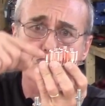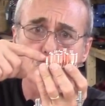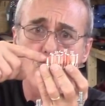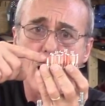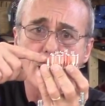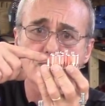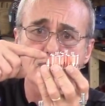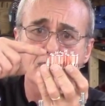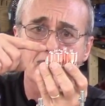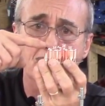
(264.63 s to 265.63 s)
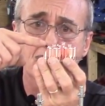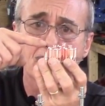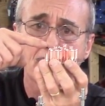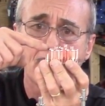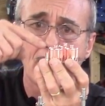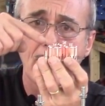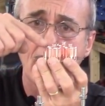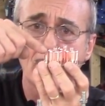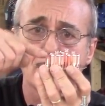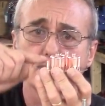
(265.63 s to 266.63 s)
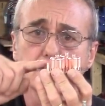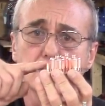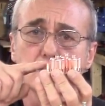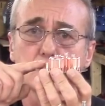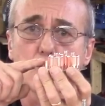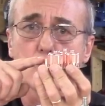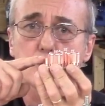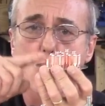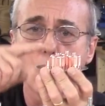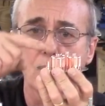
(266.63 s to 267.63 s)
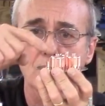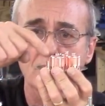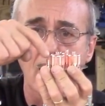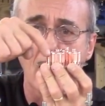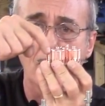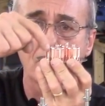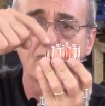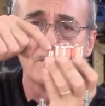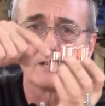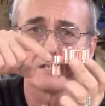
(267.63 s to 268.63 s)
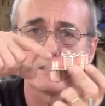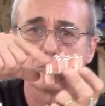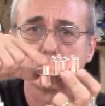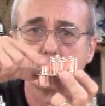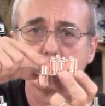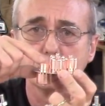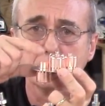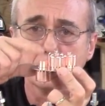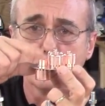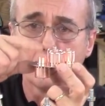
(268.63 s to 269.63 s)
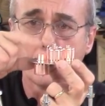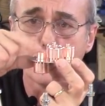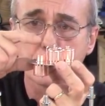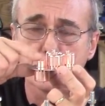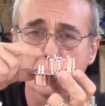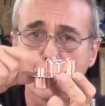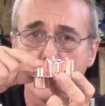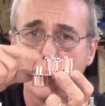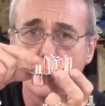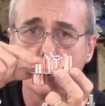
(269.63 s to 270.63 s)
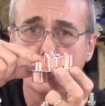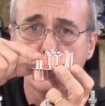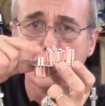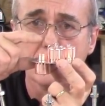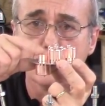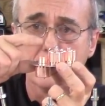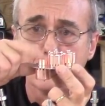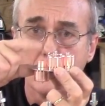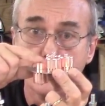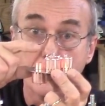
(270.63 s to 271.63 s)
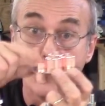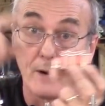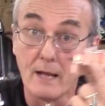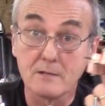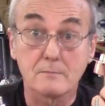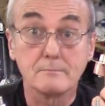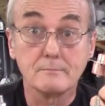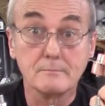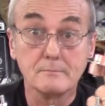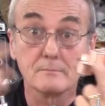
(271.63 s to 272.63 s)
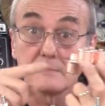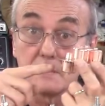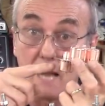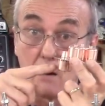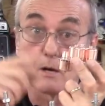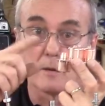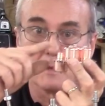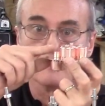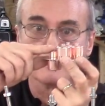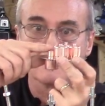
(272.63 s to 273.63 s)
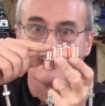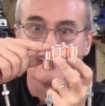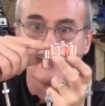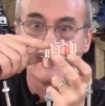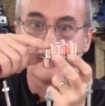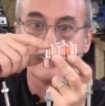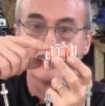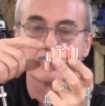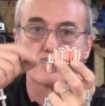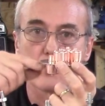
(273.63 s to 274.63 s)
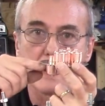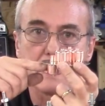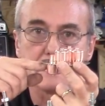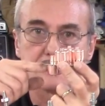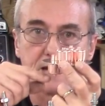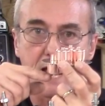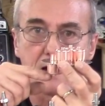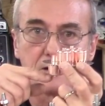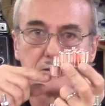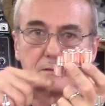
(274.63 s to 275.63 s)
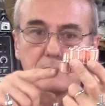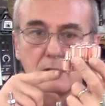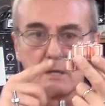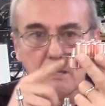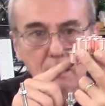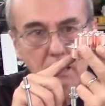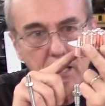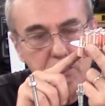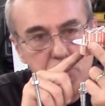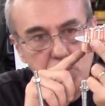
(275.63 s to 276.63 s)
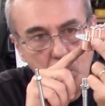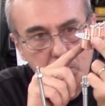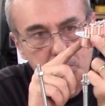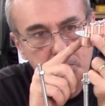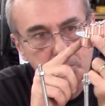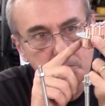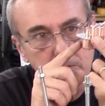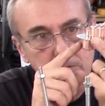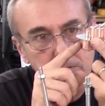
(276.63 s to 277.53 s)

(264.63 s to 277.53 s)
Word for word: to rise in here and it goes over top of this portion of the hub known as the downcomer and then it drains down it starts to